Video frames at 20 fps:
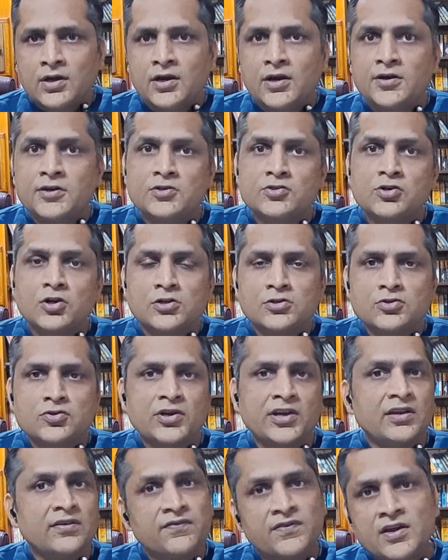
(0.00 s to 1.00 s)
It is also
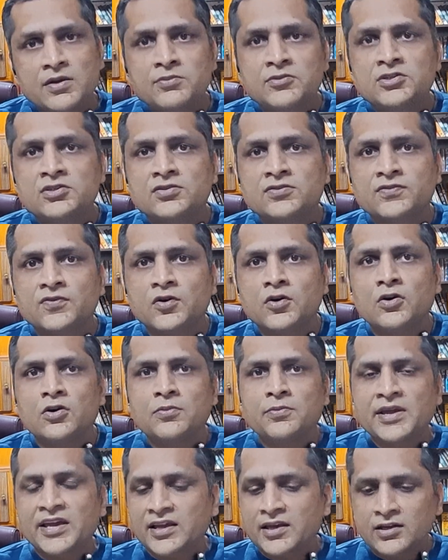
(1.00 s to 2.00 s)
infamous for
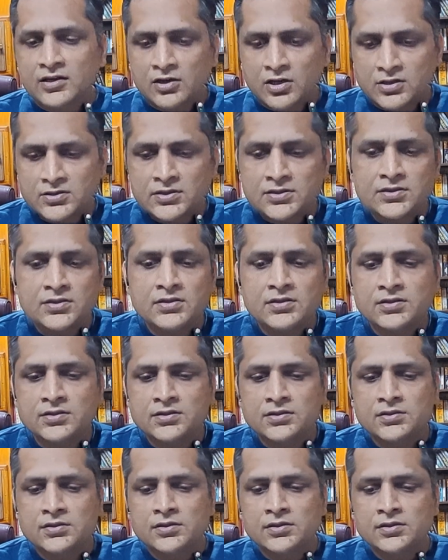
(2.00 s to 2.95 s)
making losses.